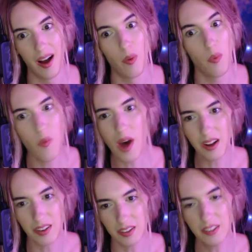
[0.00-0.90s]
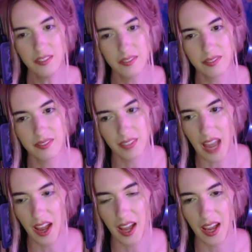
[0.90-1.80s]
Well,
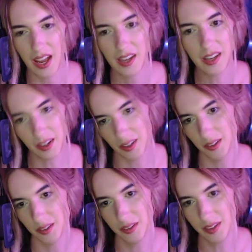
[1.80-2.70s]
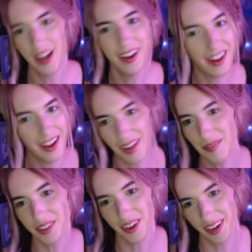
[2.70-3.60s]
no. I'm
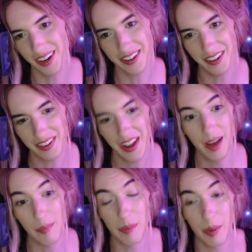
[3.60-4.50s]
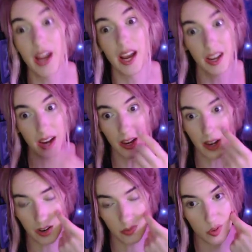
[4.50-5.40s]
sorry, I don't. But
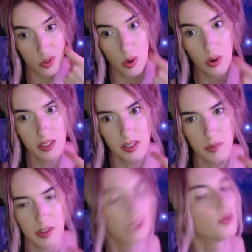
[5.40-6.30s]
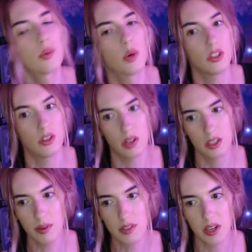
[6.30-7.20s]
I totally sympathize with what you're
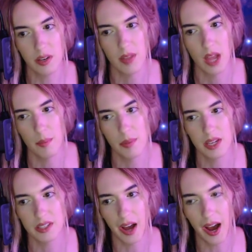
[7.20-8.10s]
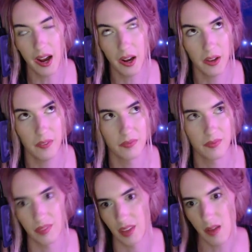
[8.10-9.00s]
expressing, because I
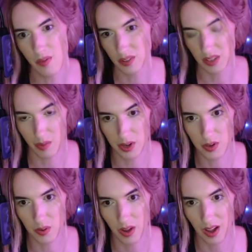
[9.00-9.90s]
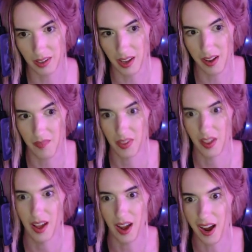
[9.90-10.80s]
feel the same way too. Like,
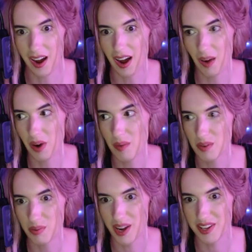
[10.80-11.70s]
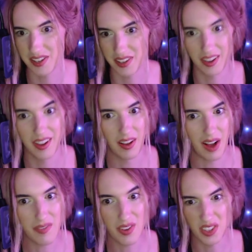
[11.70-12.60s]
when I'm depressed,
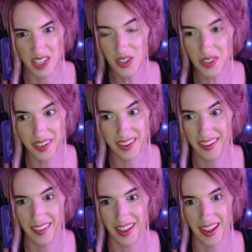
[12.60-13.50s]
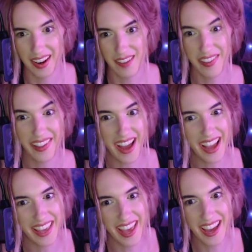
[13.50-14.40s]
I feel guilty, and I feel like I
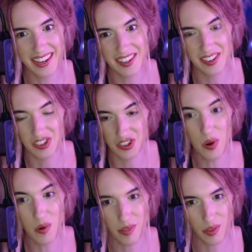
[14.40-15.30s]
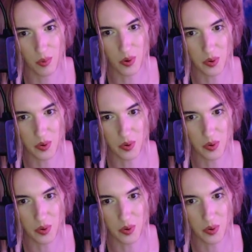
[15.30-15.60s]
can't show the world